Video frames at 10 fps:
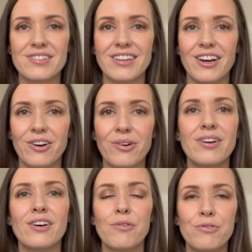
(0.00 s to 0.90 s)
So
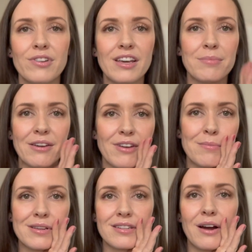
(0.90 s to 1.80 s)
hopefully my
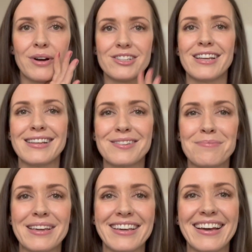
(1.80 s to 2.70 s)
family's not watching this
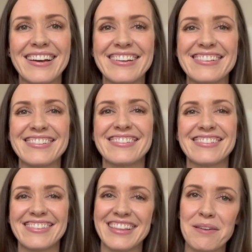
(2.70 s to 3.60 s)
because
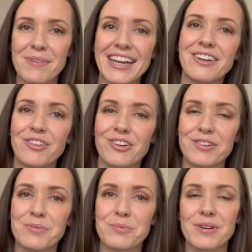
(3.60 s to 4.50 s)
they might know their
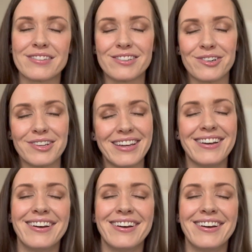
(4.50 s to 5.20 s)
Christmas present early.